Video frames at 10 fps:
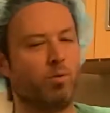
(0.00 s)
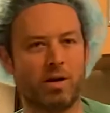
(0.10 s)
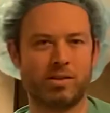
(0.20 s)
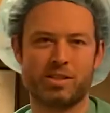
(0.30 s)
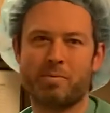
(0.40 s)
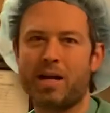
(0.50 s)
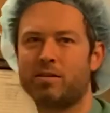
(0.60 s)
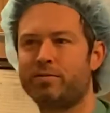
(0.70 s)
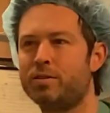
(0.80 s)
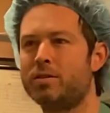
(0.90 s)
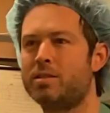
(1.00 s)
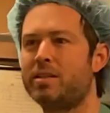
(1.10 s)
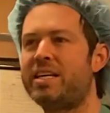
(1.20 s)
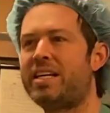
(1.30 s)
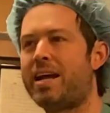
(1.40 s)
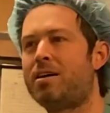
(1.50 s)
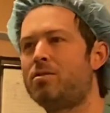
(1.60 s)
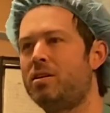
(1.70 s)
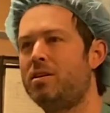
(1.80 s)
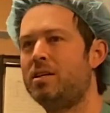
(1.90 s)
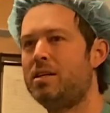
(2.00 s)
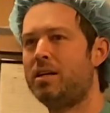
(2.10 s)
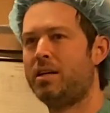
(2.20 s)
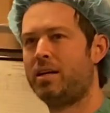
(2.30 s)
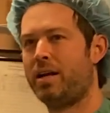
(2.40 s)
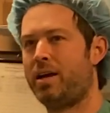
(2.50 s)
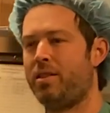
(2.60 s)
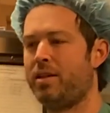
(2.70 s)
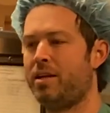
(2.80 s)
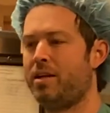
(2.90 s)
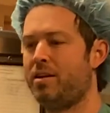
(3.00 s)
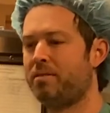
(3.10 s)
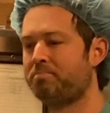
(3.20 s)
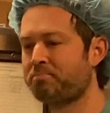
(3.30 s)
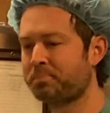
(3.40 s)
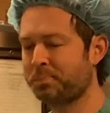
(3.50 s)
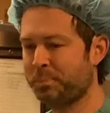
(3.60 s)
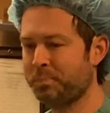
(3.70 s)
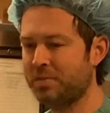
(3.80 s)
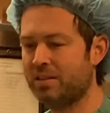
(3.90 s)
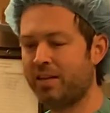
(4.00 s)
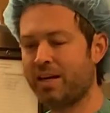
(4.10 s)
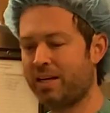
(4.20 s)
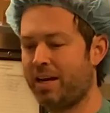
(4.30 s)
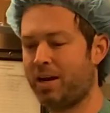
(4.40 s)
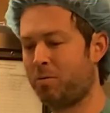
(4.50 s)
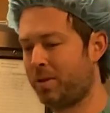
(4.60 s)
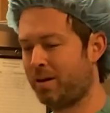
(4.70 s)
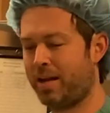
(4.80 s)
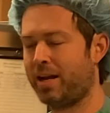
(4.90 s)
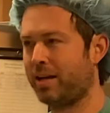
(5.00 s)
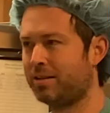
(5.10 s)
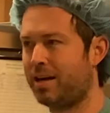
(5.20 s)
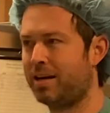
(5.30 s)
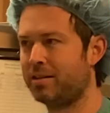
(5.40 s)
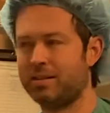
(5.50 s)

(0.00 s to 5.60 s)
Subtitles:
where the spinal fluid's leaking out, and then that can help their headache a lot.